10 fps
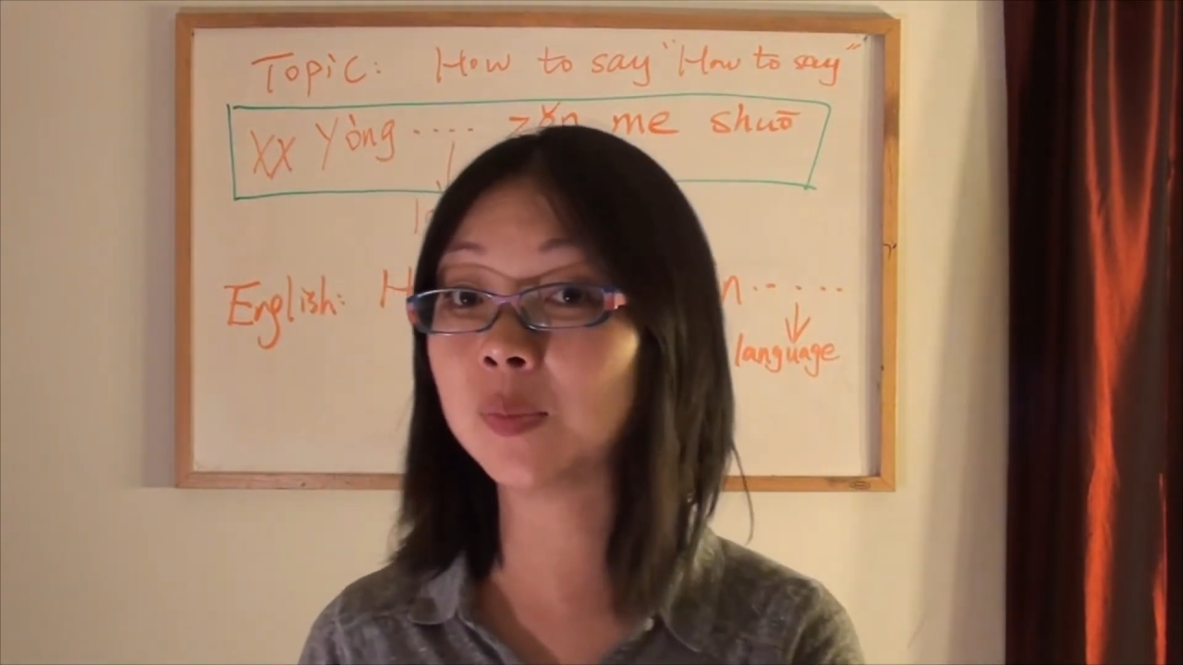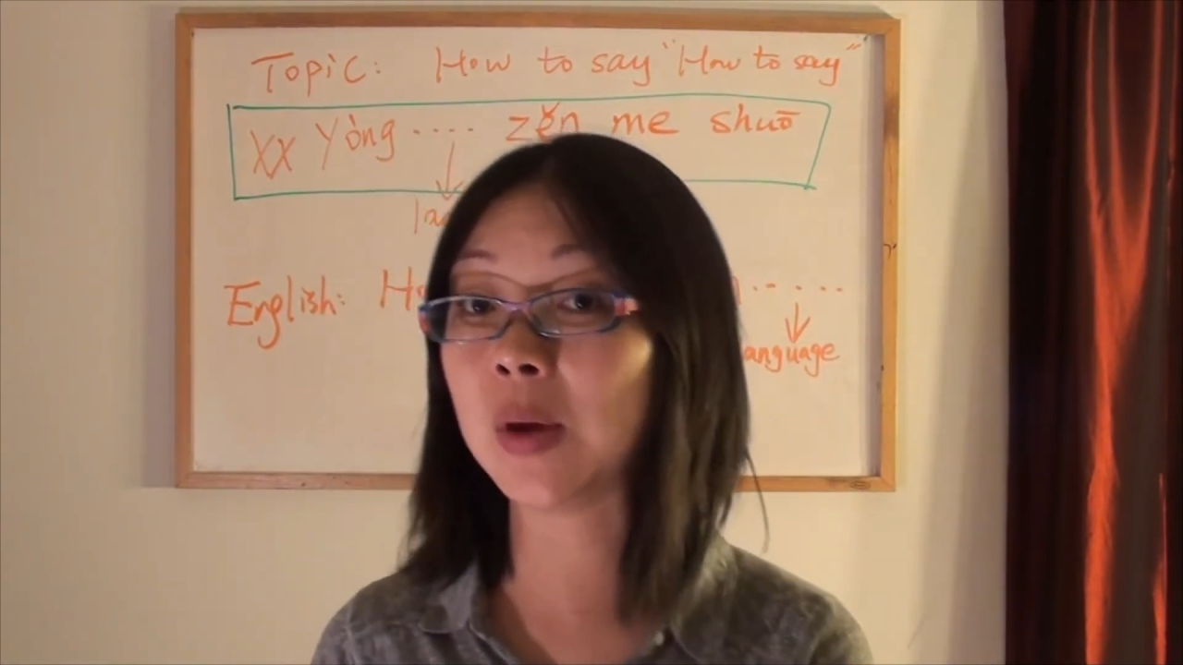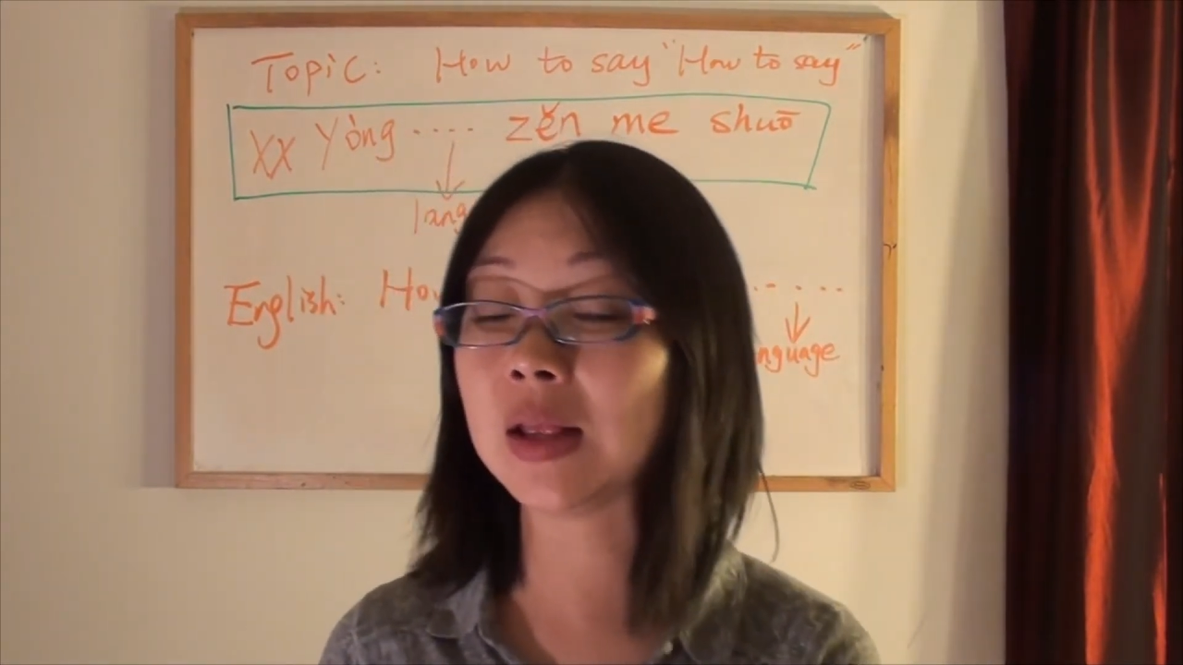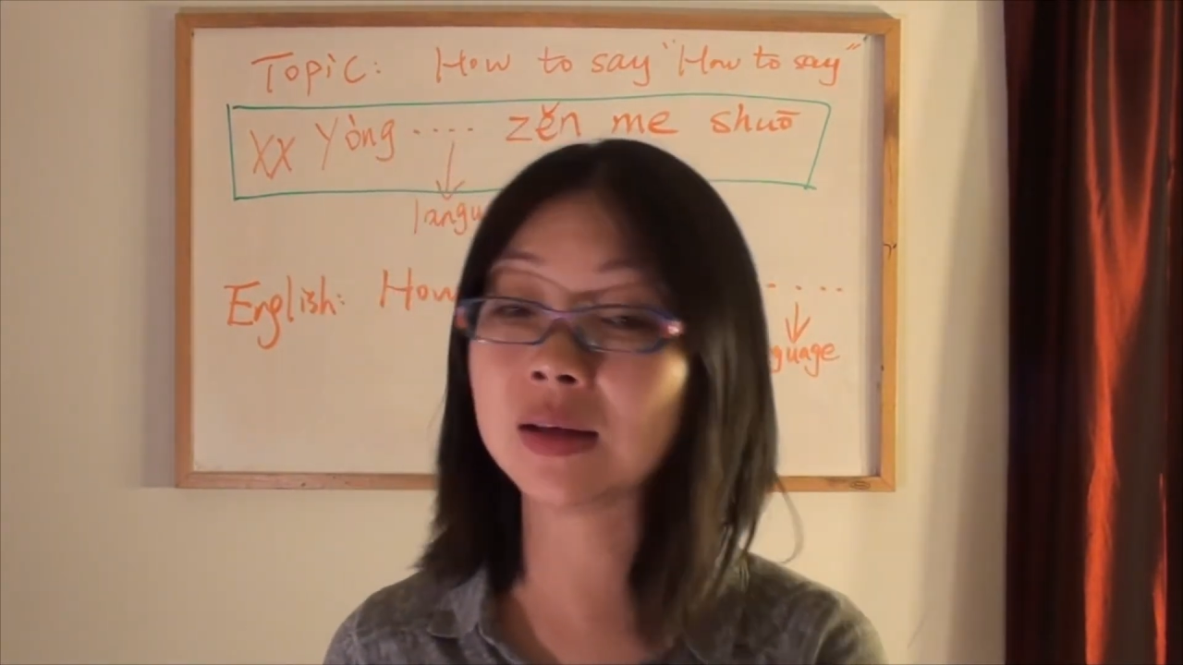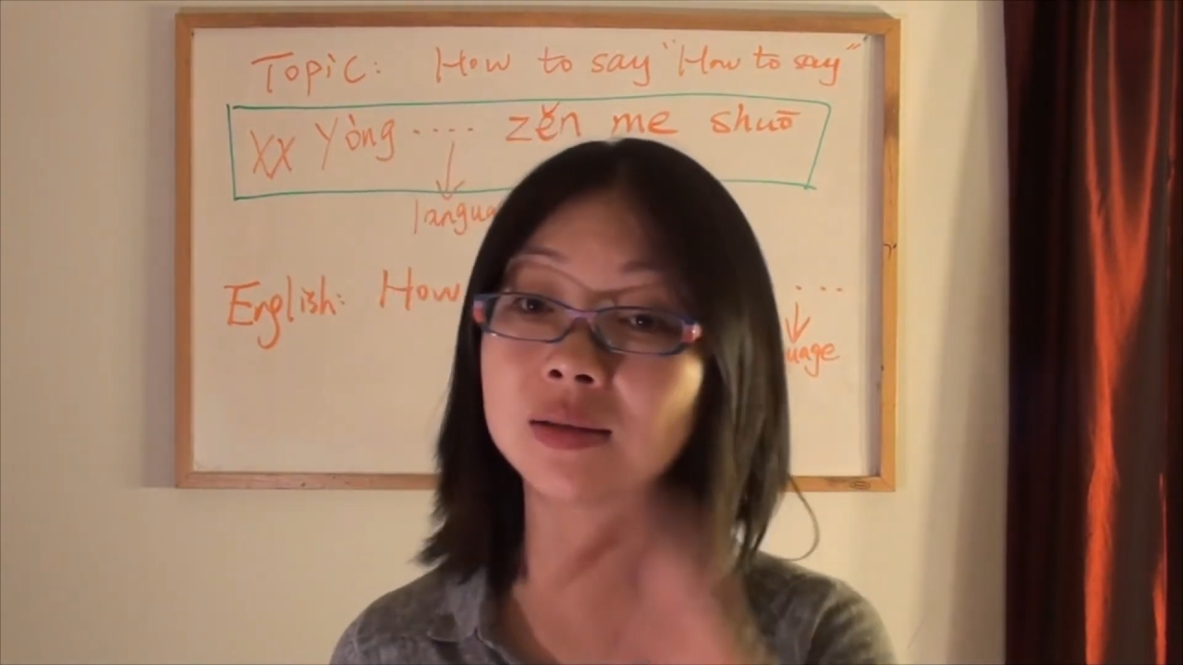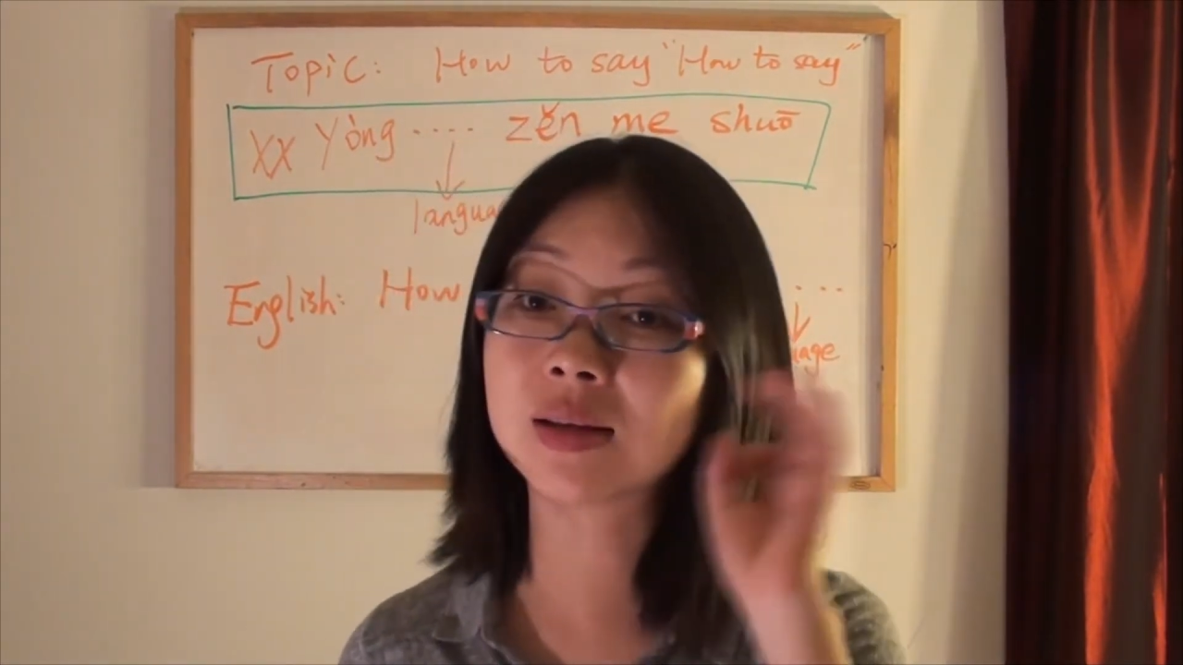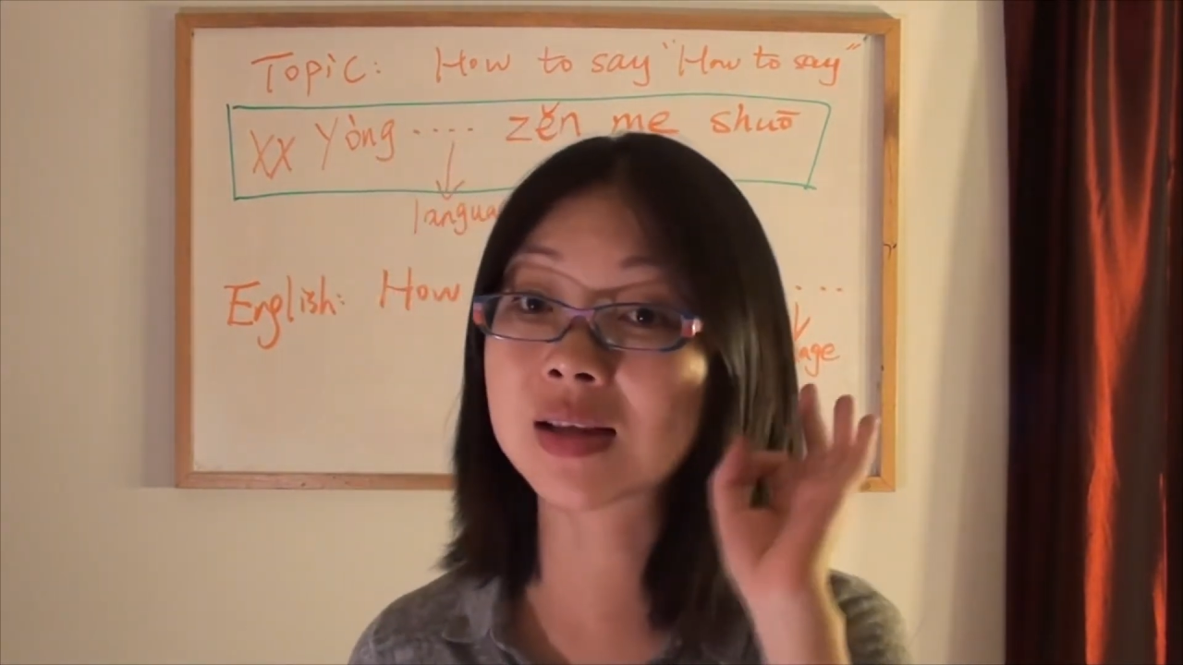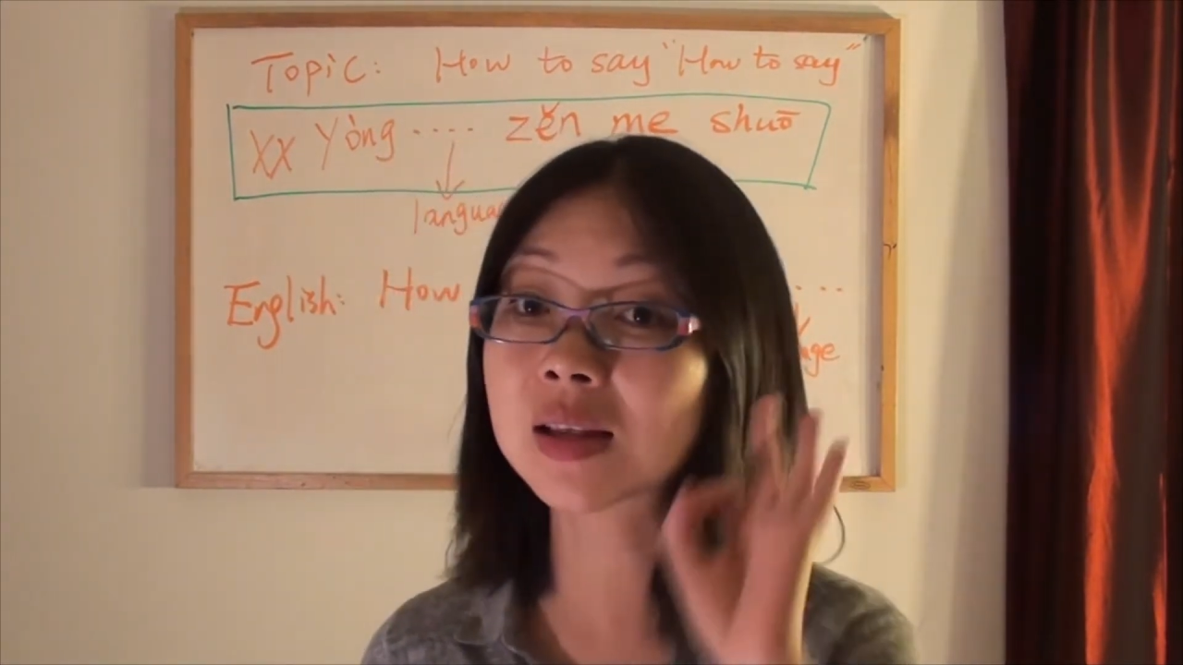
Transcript: Spain is